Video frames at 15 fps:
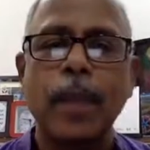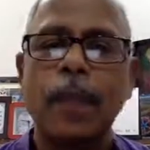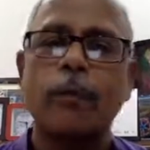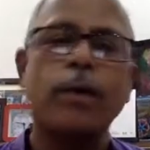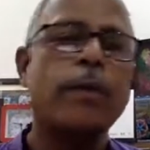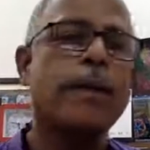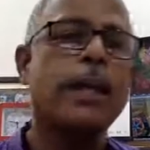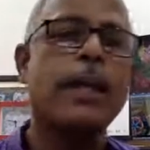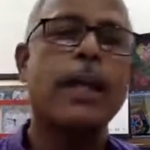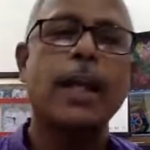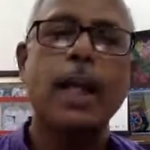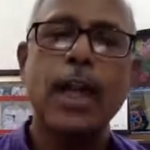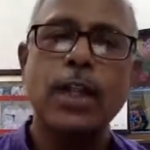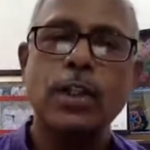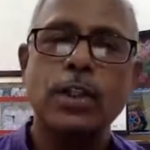We were in a
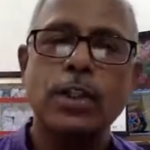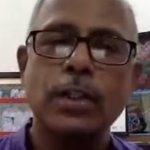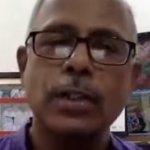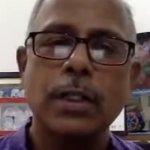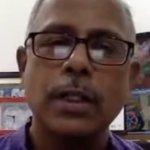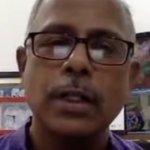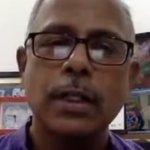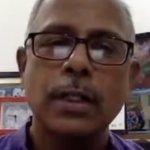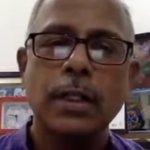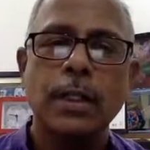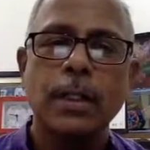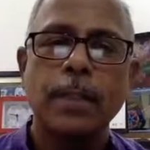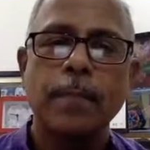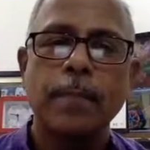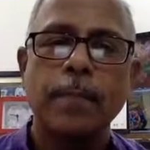rush
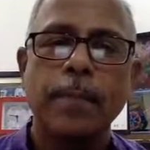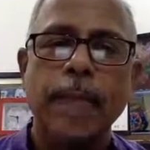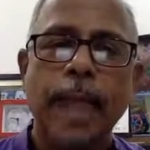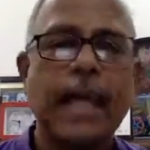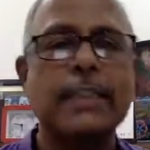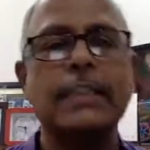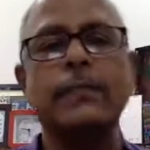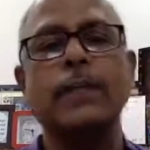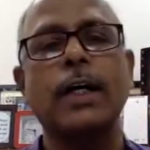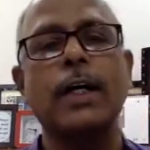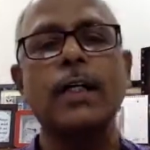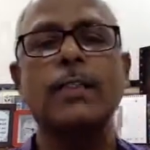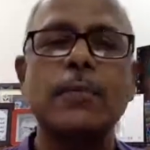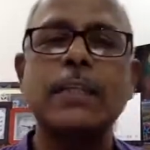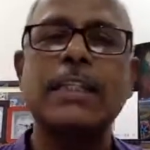as if the
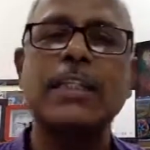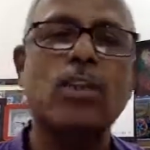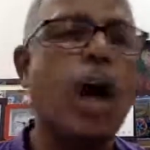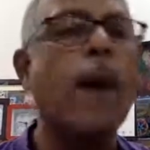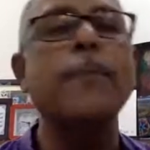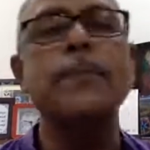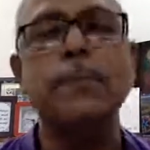earth would stop